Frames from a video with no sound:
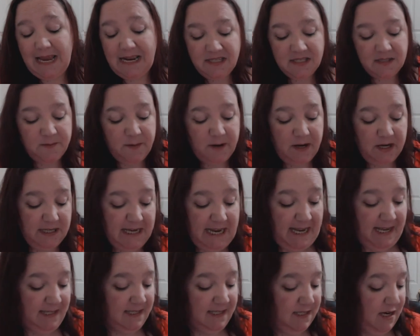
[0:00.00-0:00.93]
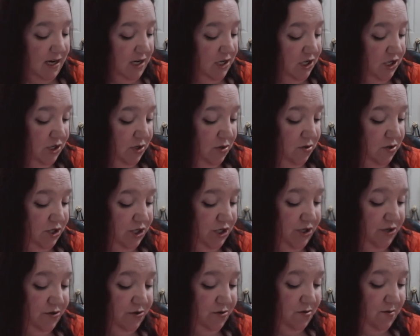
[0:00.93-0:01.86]
last podcast, I showed
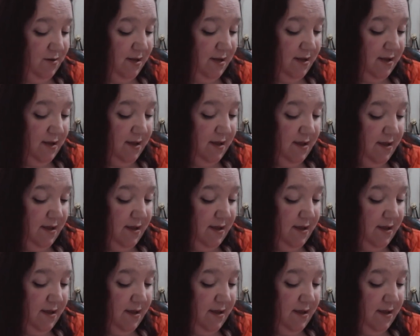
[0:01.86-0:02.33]
you